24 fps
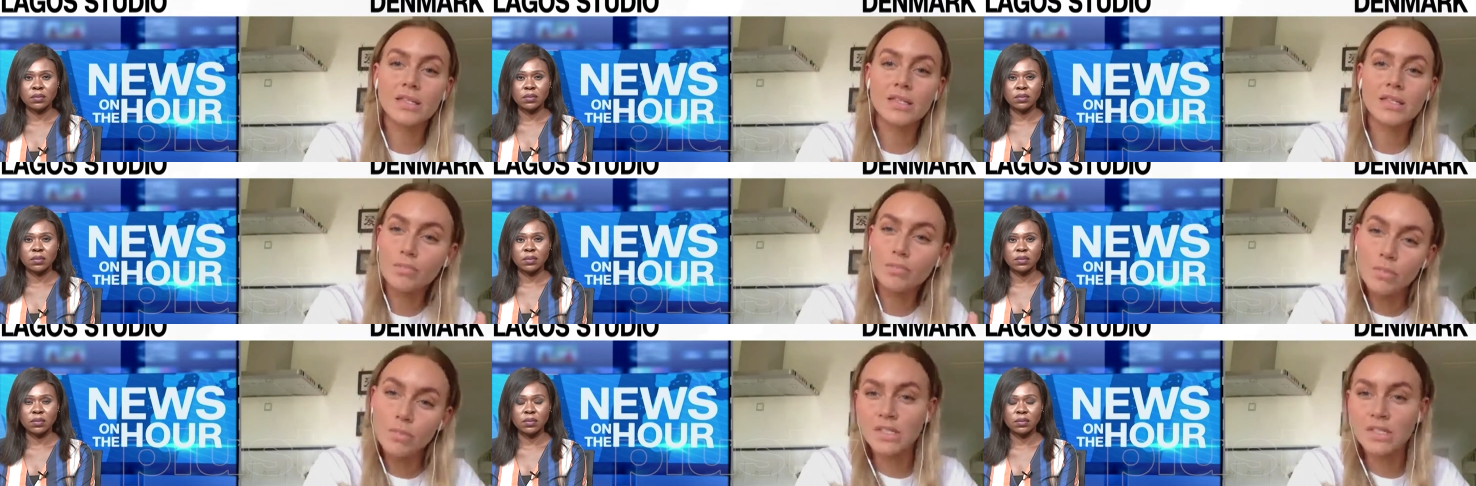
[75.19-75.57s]

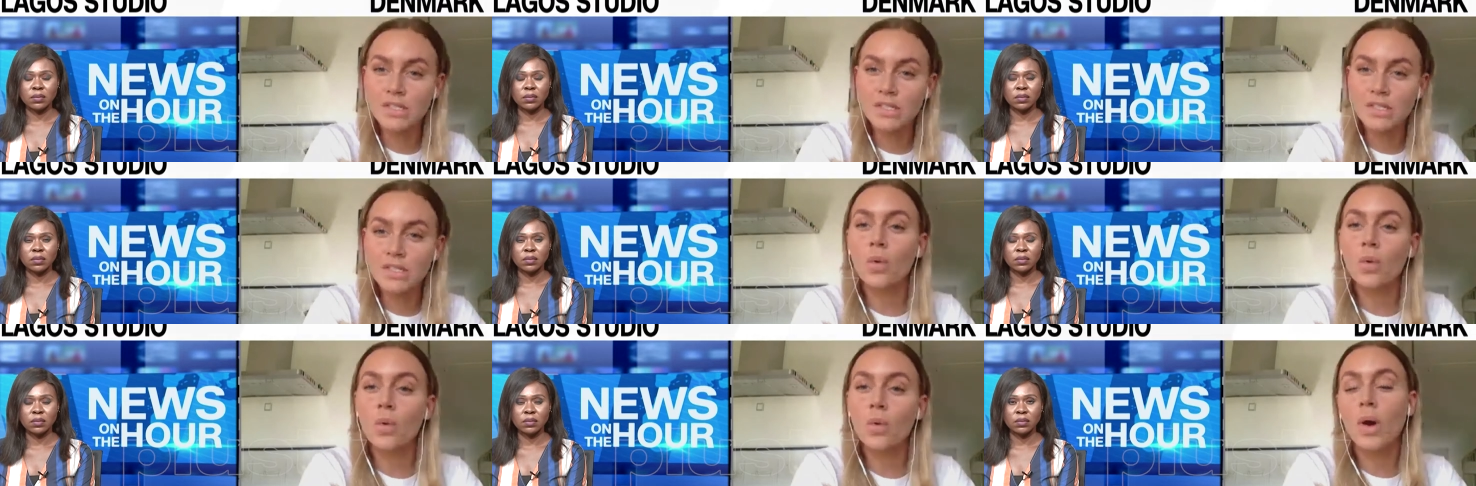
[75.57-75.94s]

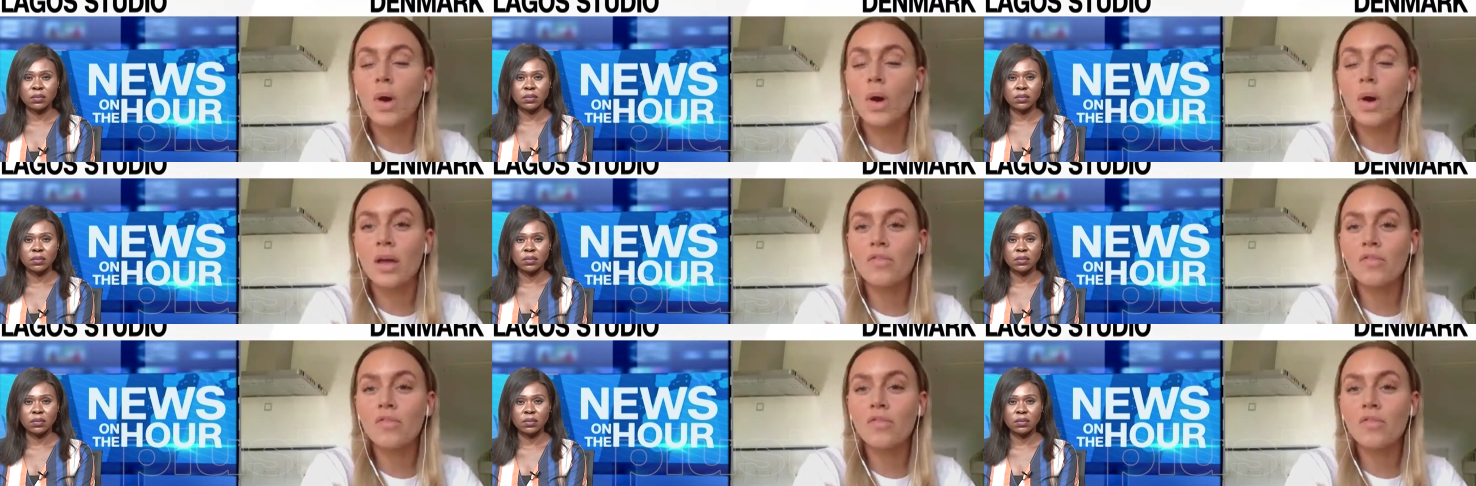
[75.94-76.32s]
Speaker 1: second
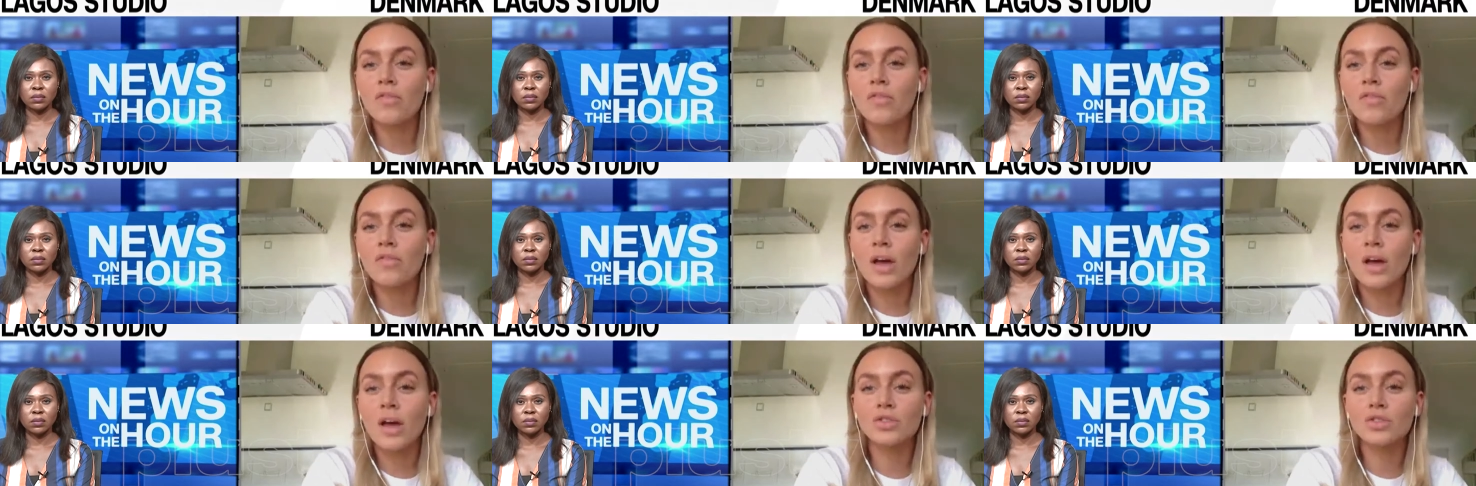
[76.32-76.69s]
wave, as
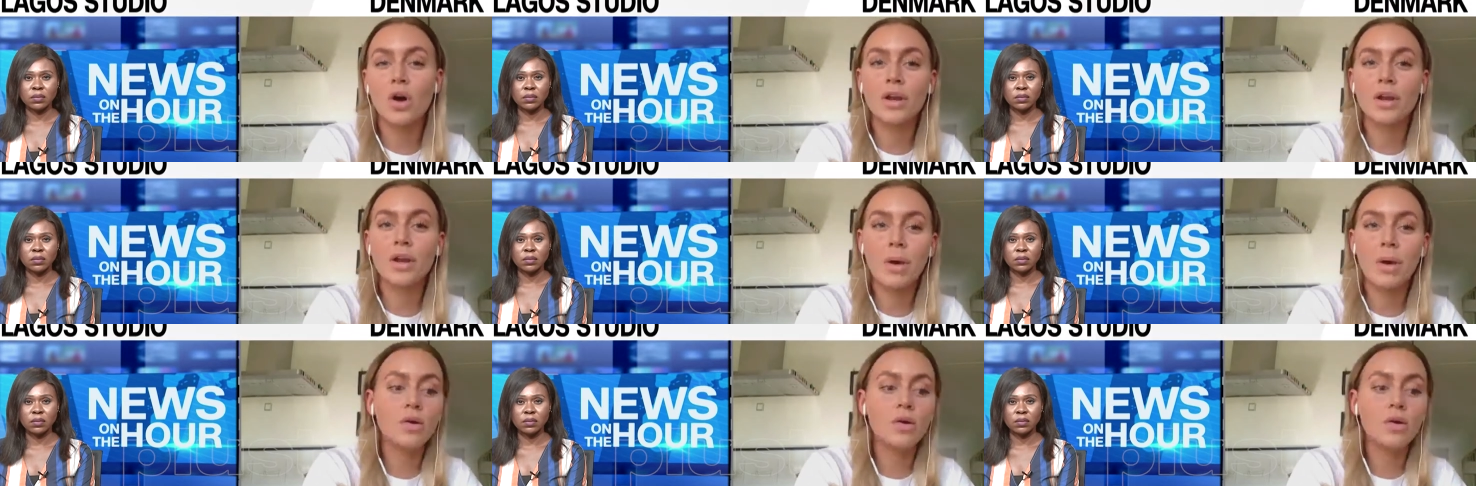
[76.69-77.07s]
you're talking
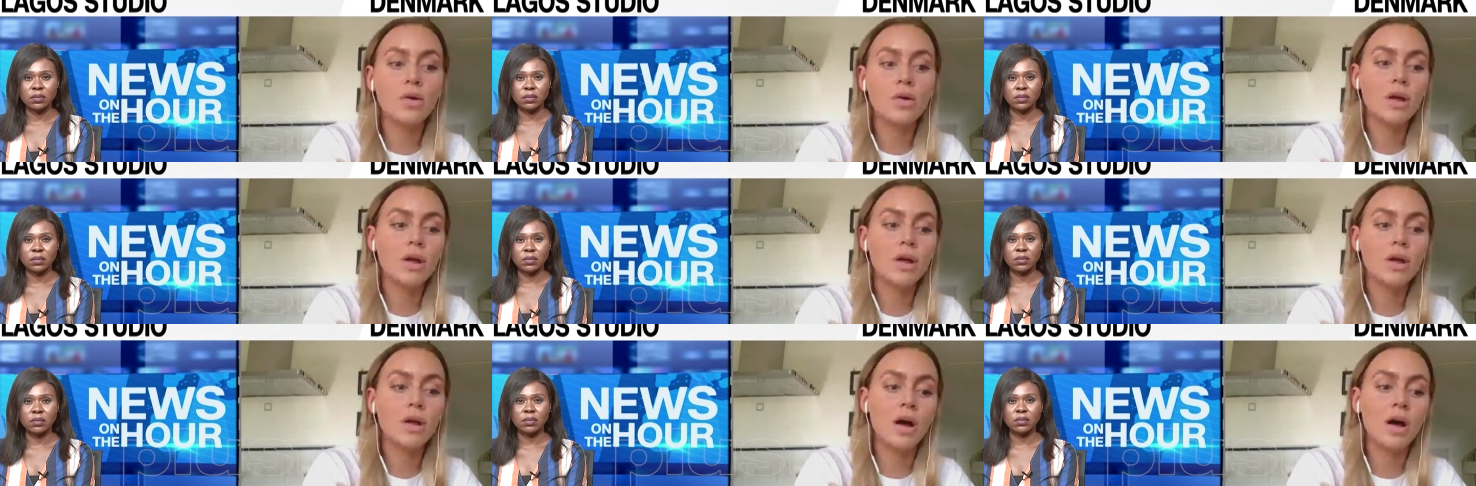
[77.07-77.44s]
about.
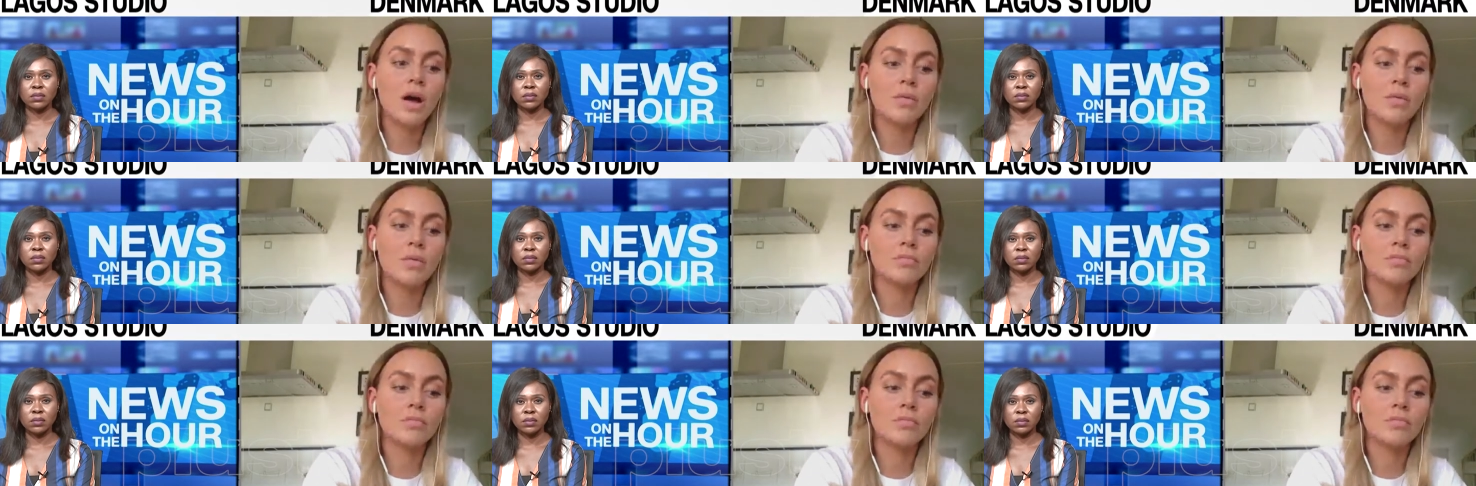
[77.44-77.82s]
Um,